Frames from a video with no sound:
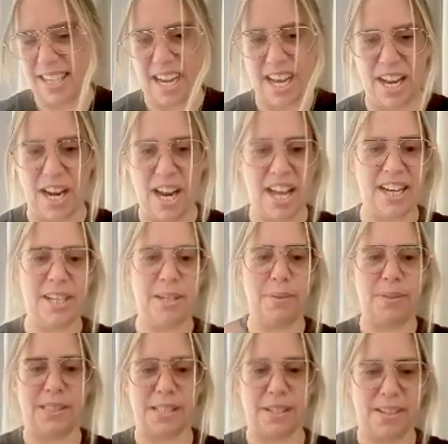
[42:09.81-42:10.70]
I don't
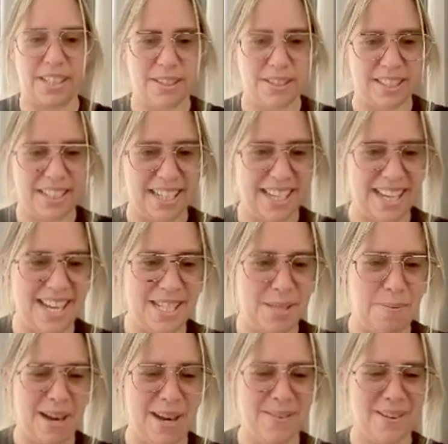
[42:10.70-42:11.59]
know what's going on here.
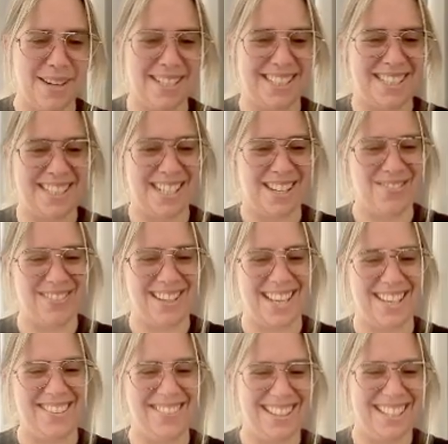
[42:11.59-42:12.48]
It's been a while since I
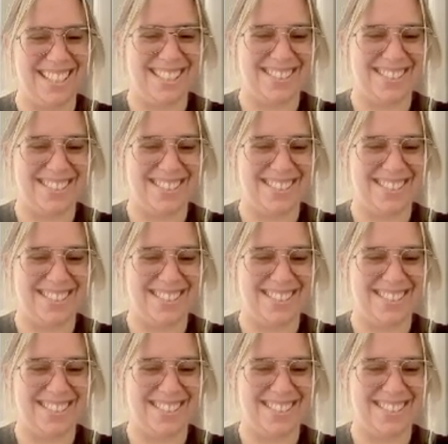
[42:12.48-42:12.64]
played with this